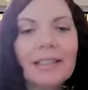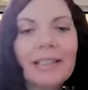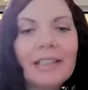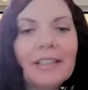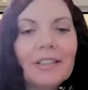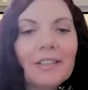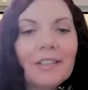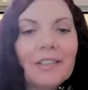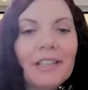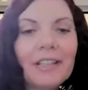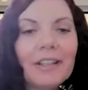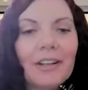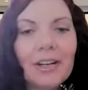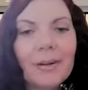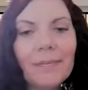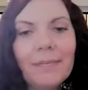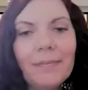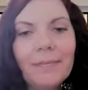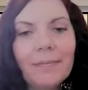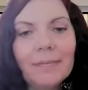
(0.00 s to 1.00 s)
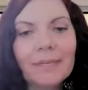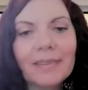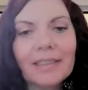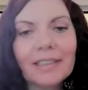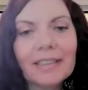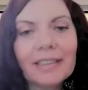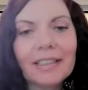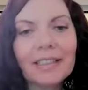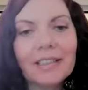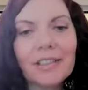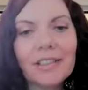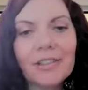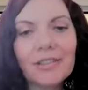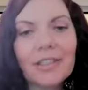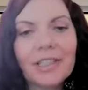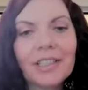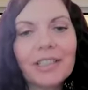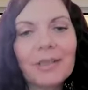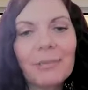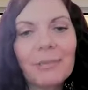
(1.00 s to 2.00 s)
Under the arm,
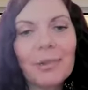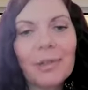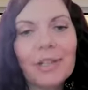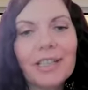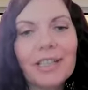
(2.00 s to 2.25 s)
constricted